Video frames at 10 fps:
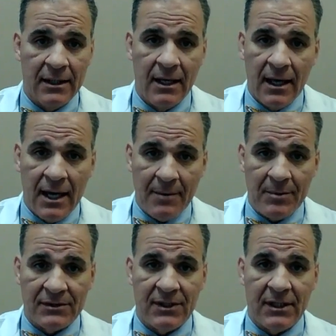Happy to
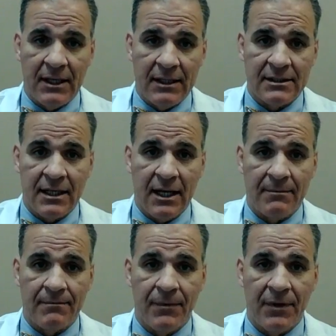see you anytime.
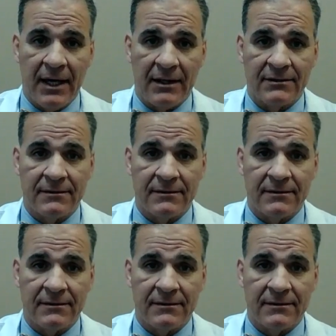Thanks.